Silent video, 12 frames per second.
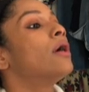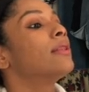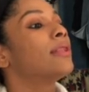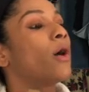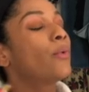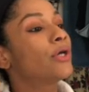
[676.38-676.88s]

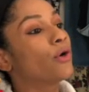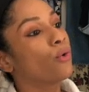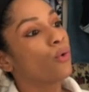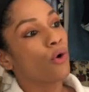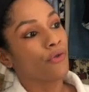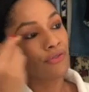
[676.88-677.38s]
Now we
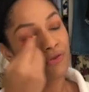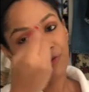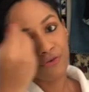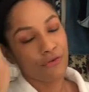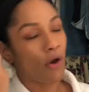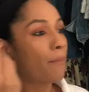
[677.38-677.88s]
go on the
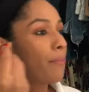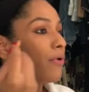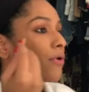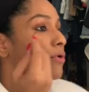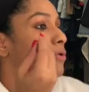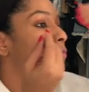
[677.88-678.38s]
top.
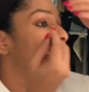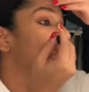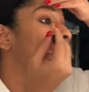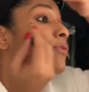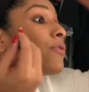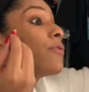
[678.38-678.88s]
So
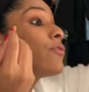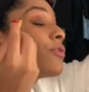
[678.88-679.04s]
this is